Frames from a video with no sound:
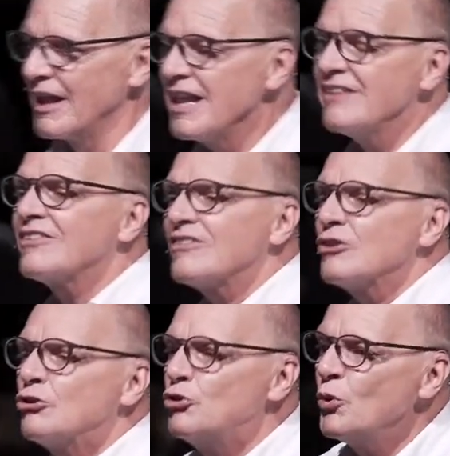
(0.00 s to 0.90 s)
Let's
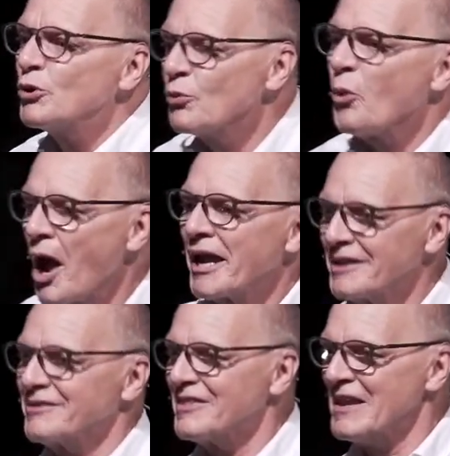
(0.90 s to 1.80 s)
do it right
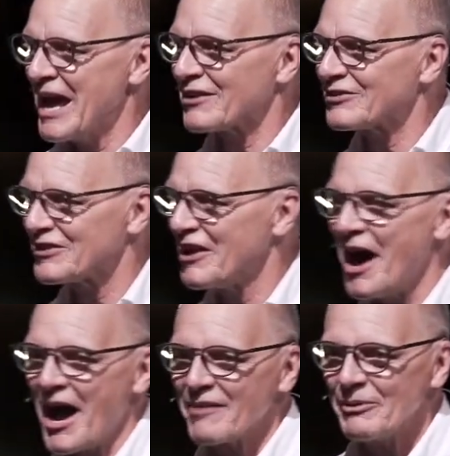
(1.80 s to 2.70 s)
the next
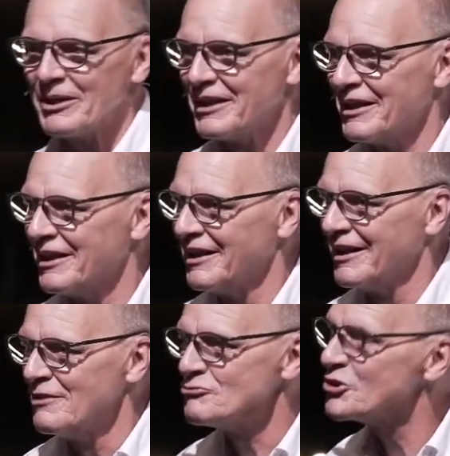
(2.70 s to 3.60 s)
time.
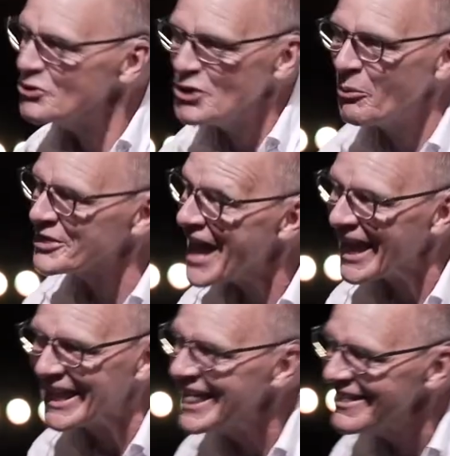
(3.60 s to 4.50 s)
Do you know what
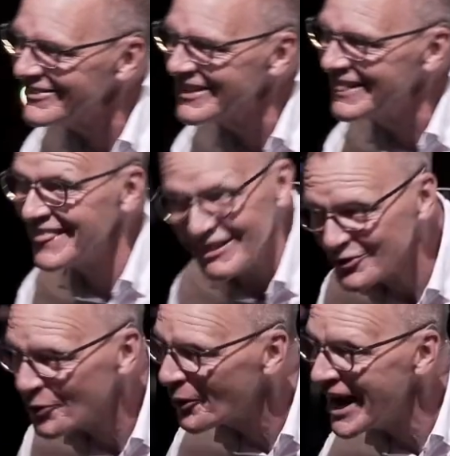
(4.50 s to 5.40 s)
that is? That's
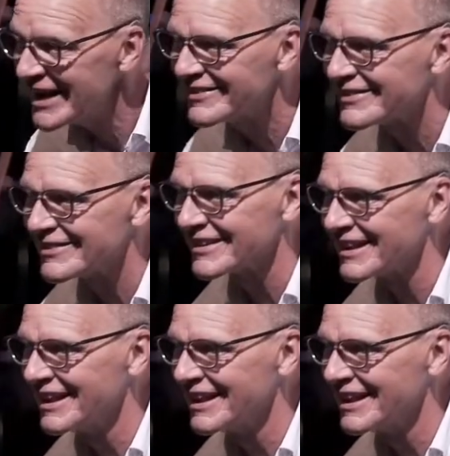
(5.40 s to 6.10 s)
grace.